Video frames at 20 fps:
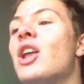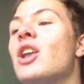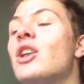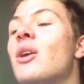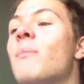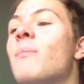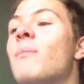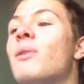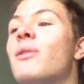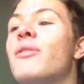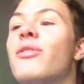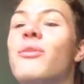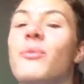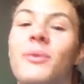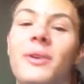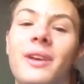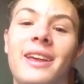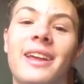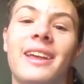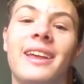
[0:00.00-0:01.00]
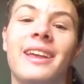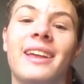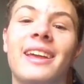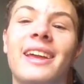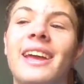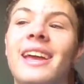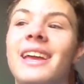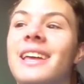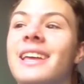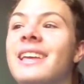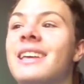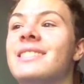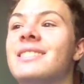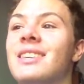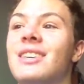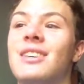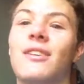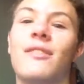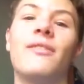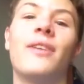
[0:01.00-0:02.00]
Number 3 is
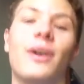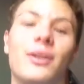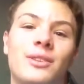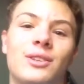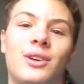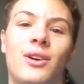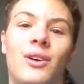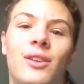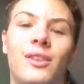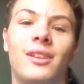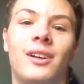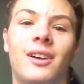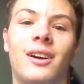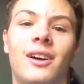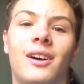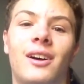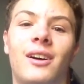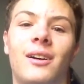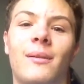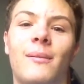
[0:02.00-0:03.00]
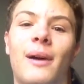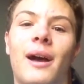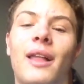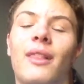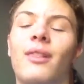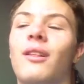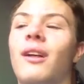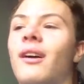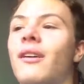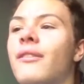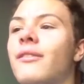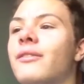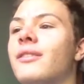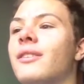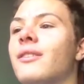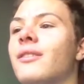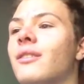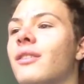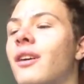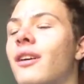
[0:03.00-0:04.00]
Yveltal. I loved
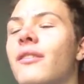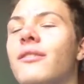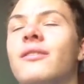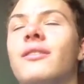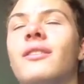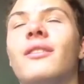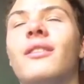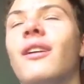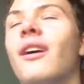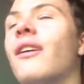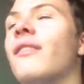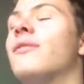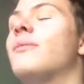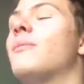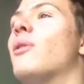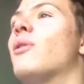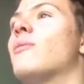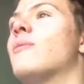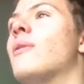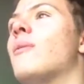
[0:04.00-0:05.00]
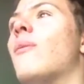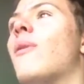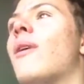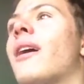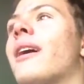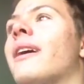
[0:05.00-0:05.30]
Pokemon